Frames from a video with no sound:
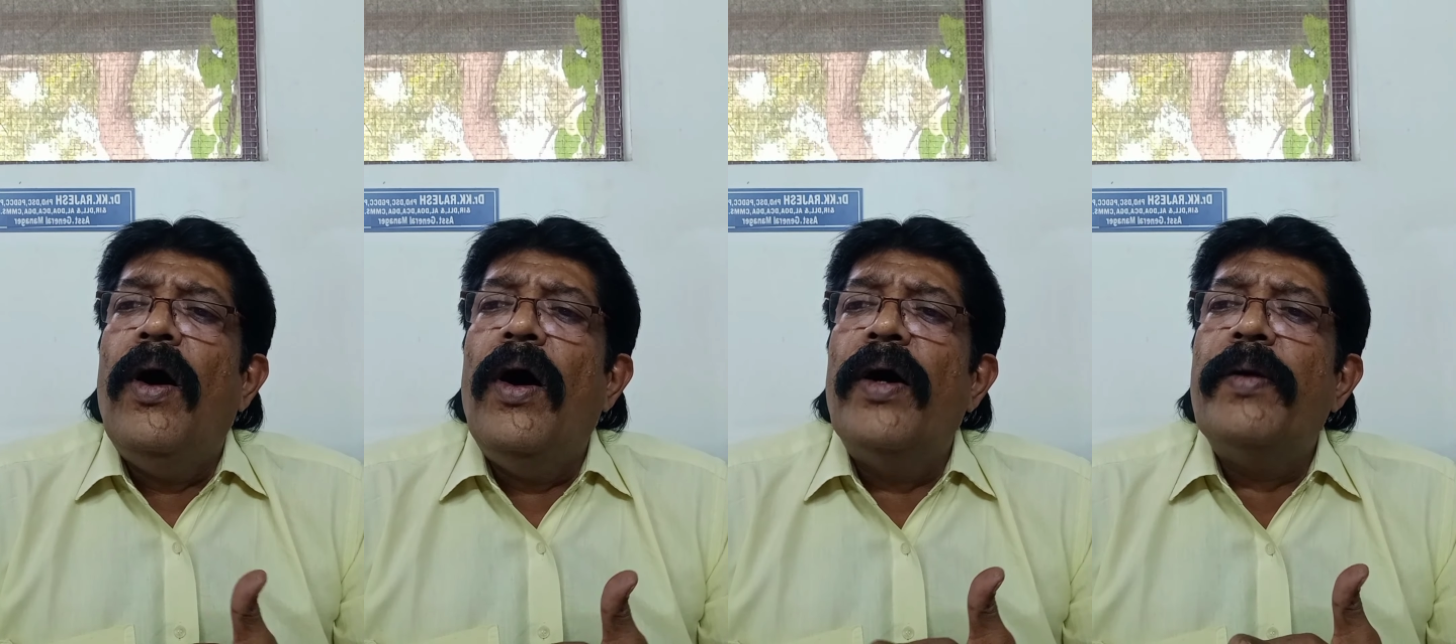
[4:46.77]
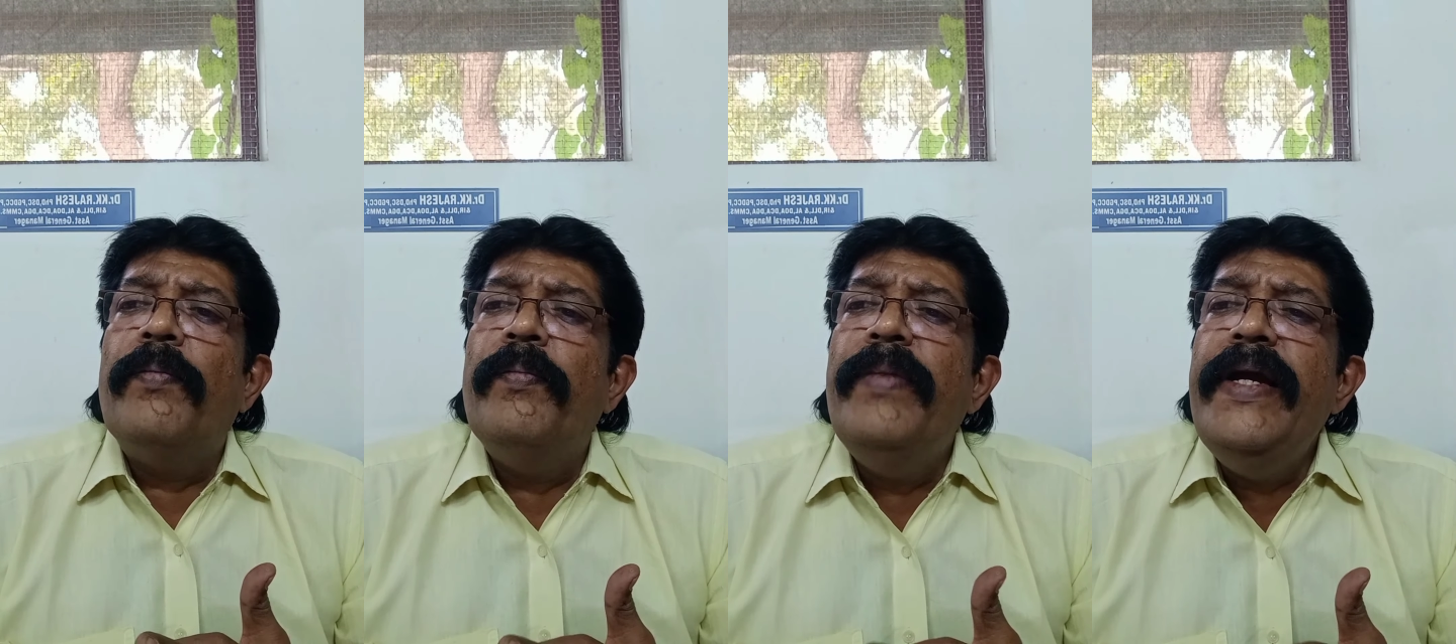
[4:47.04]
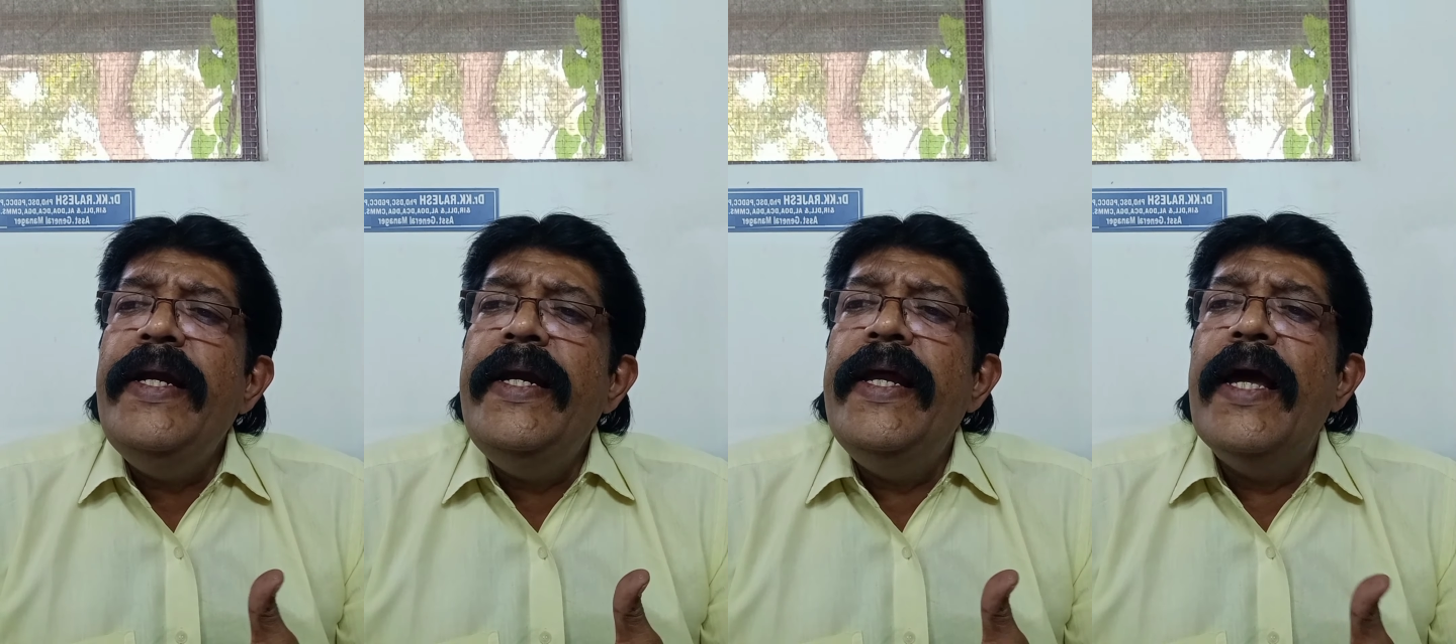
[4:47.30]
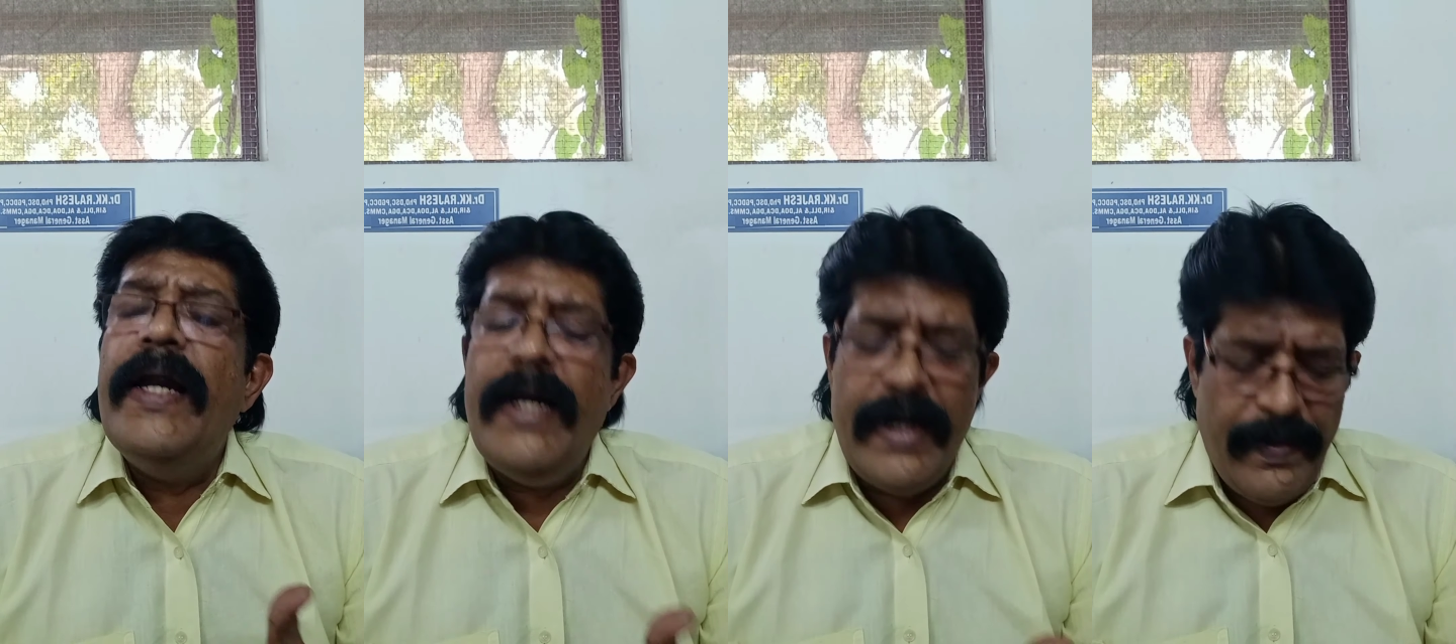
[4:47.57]
are
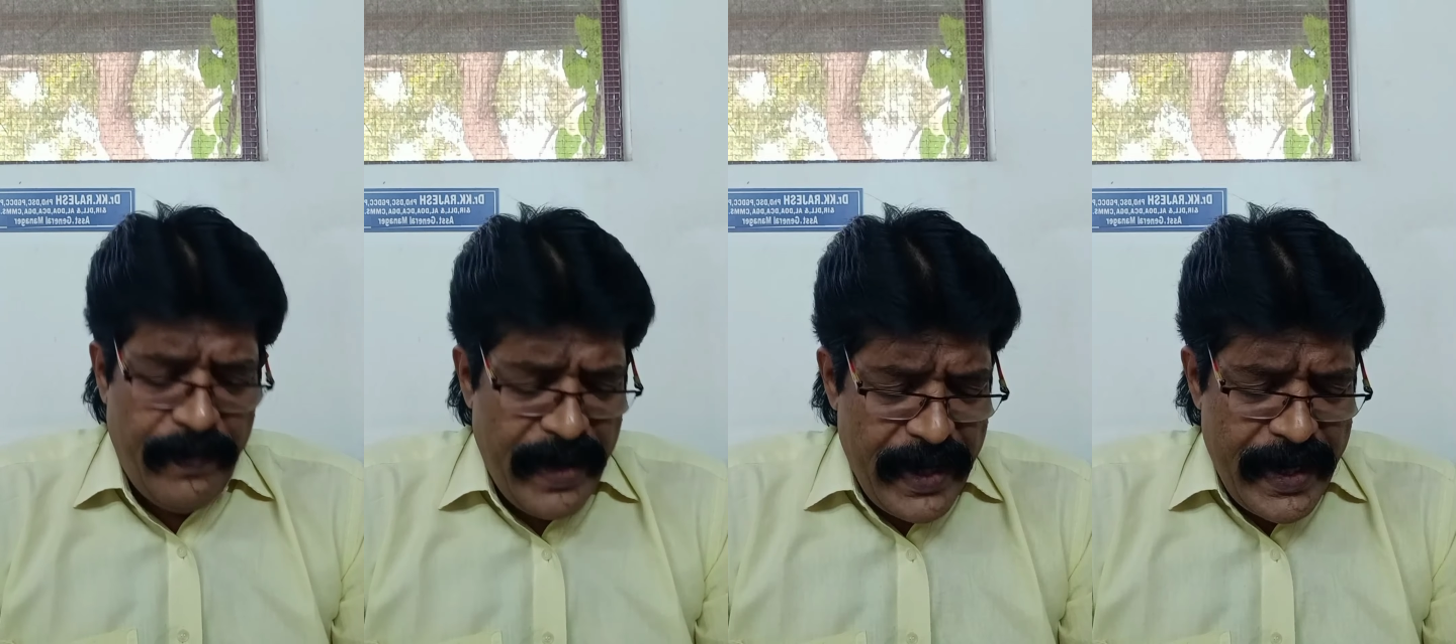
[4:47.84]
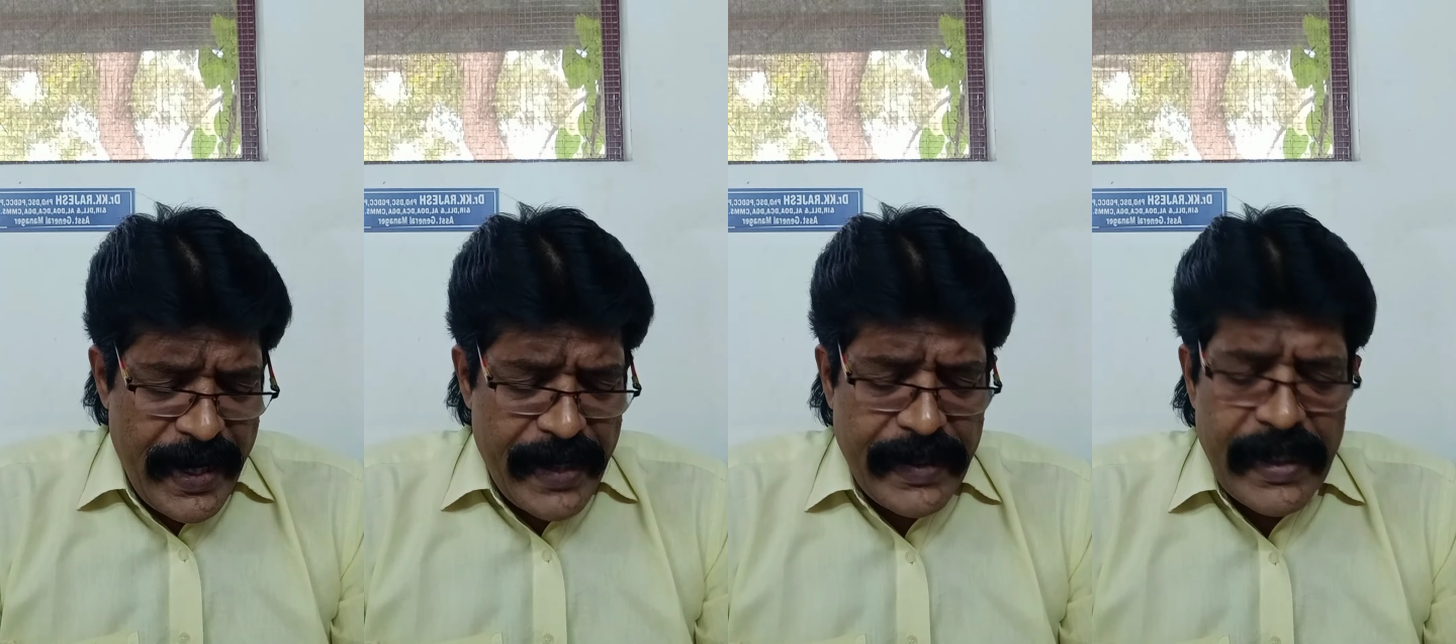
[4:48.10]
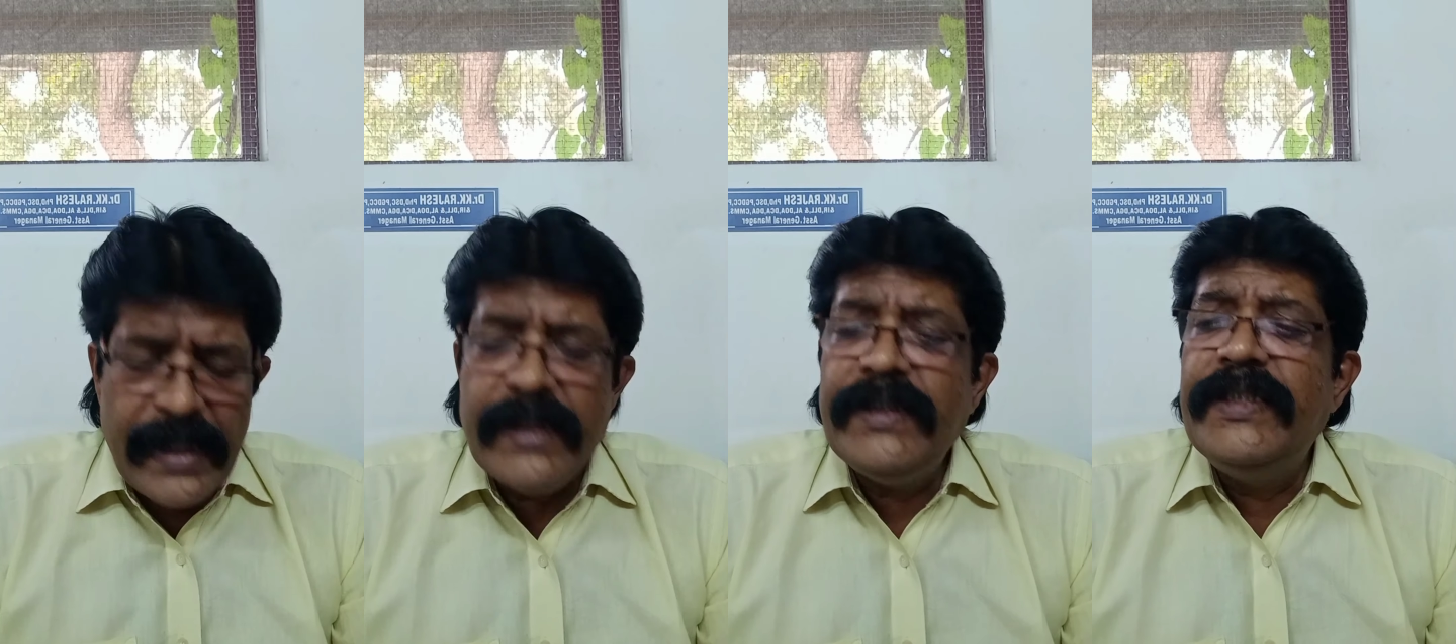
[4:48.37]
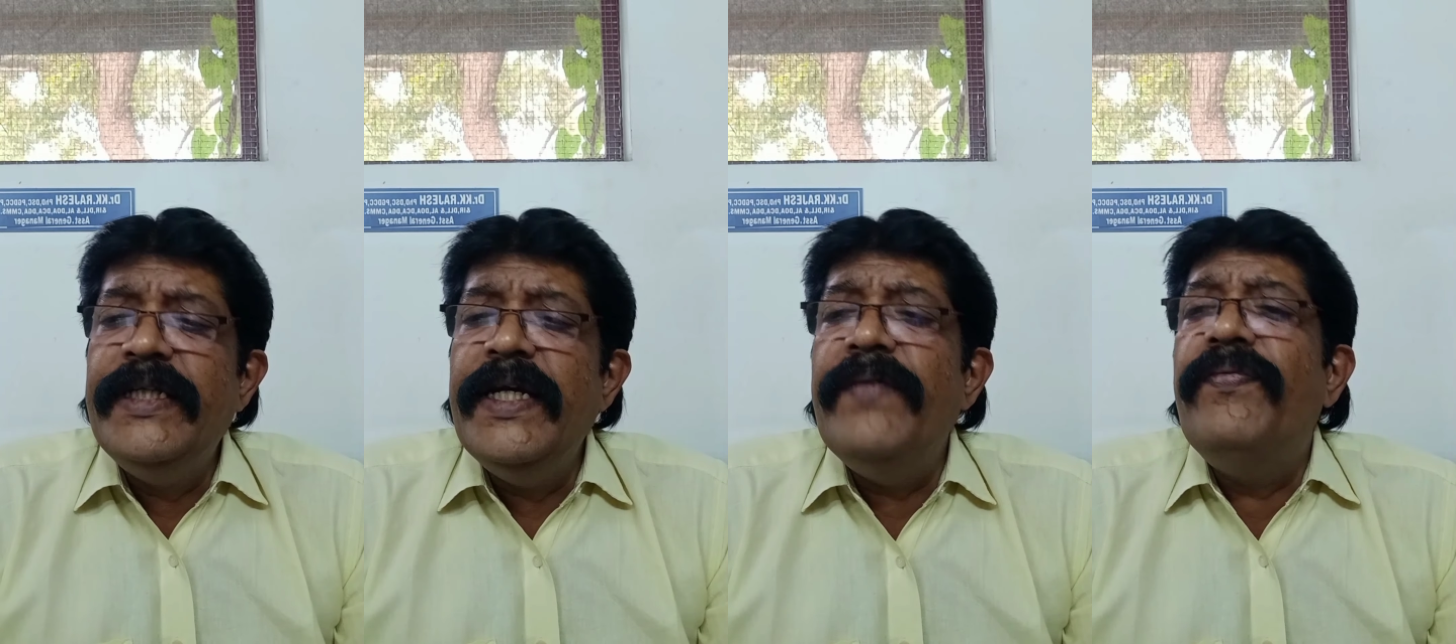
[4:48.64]
mediated
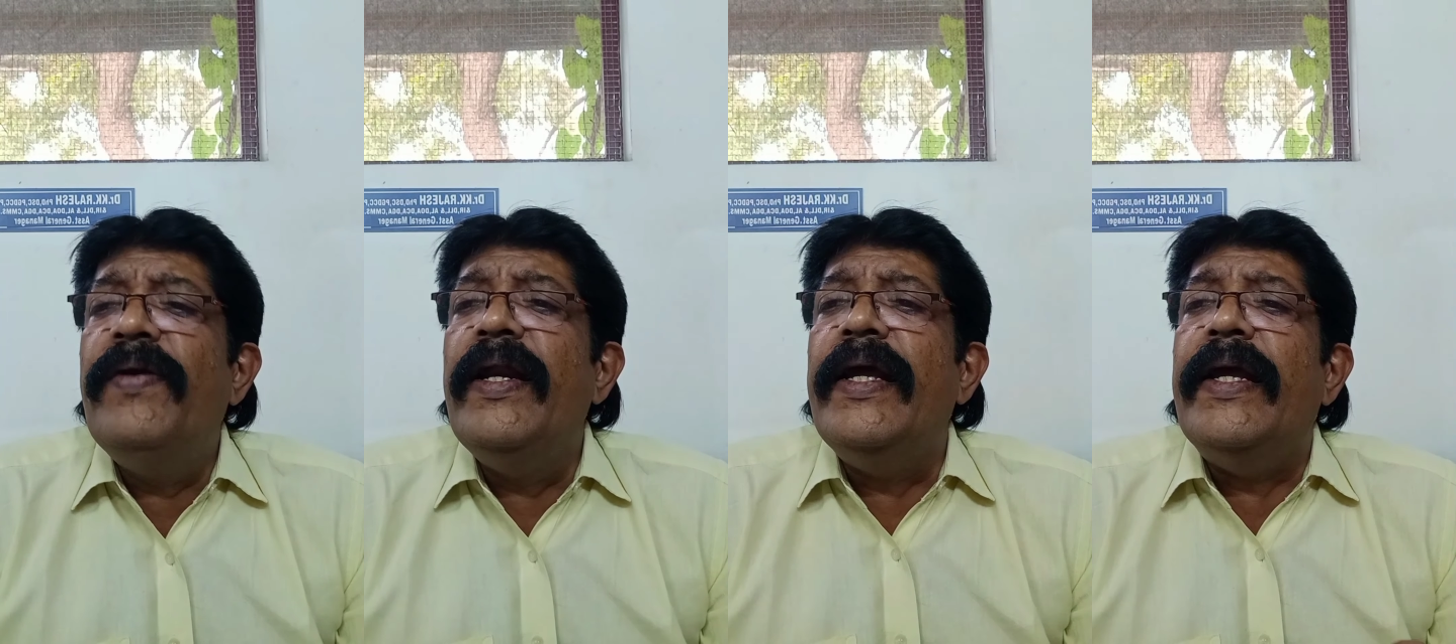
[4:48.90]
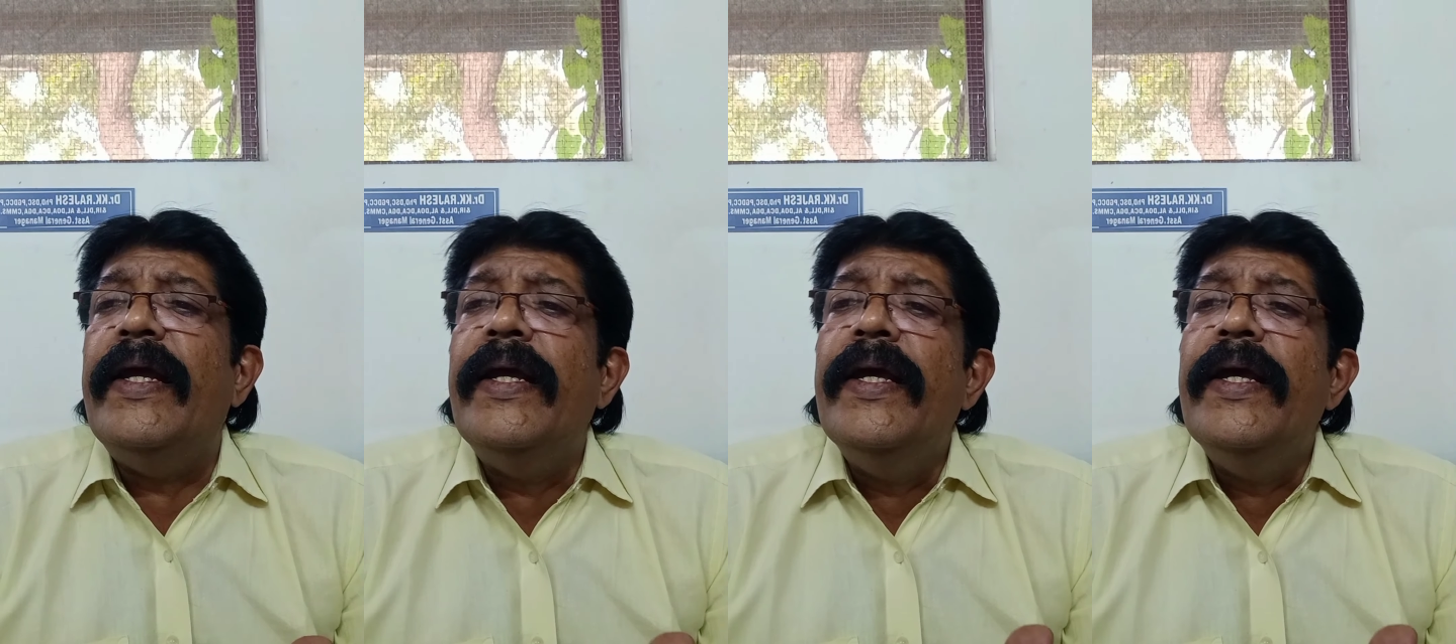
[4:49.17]
chiefly